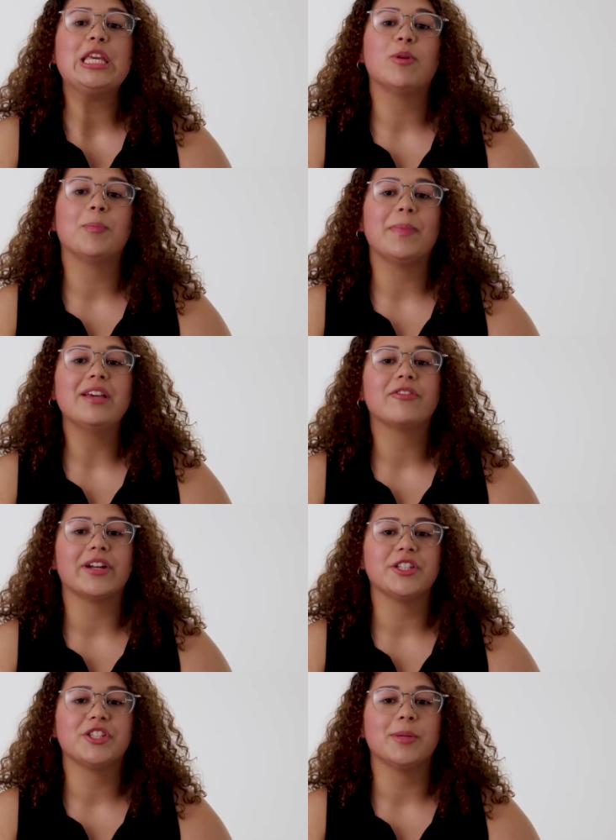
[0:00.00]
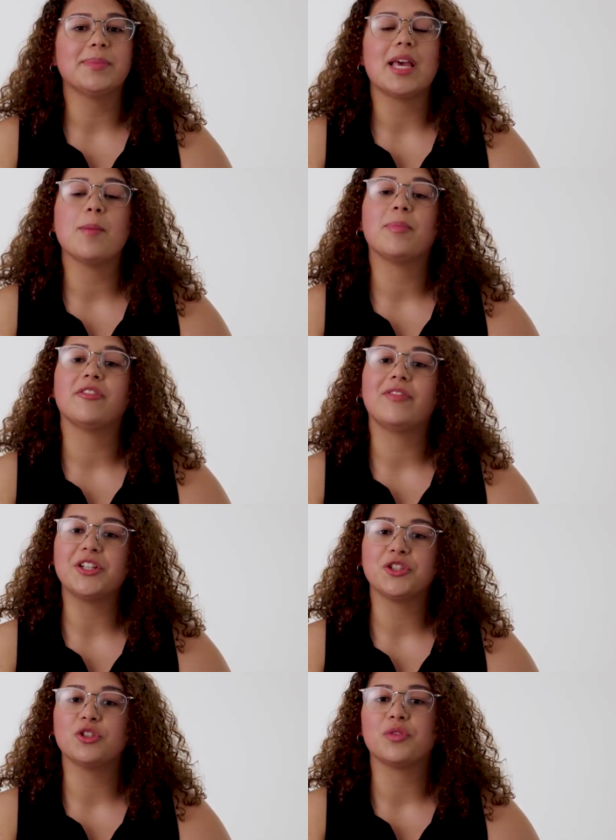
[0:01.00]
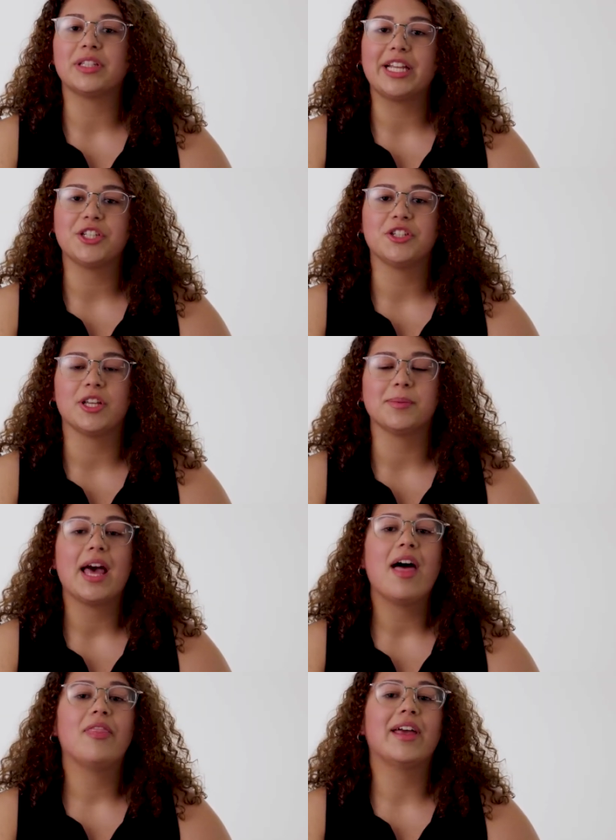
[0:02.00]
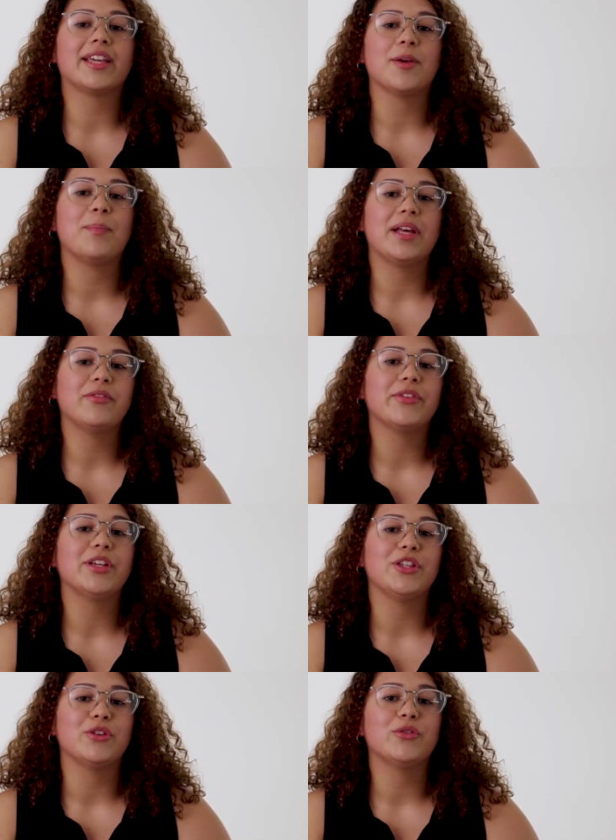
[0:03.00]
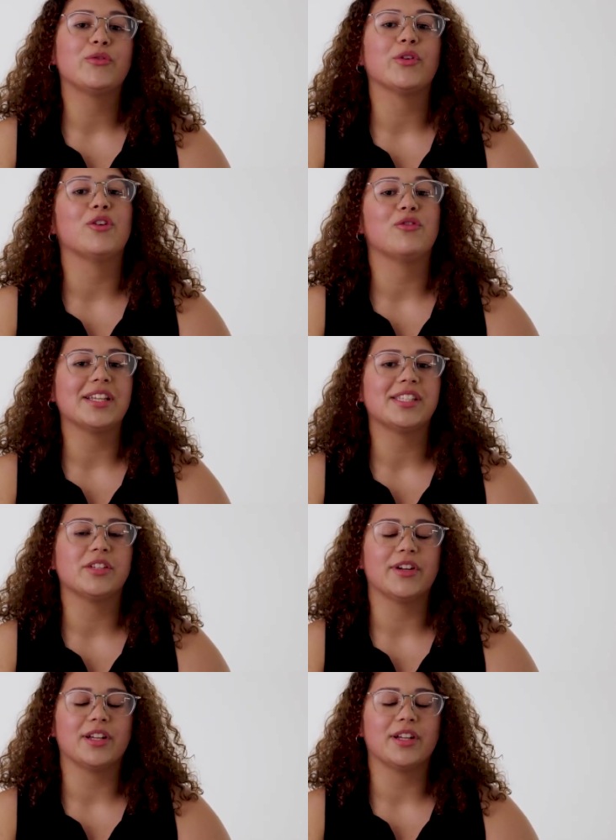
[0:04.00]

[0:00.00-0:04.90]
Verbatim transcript: you will make friendships and professional relationships that can benefit you for the rest of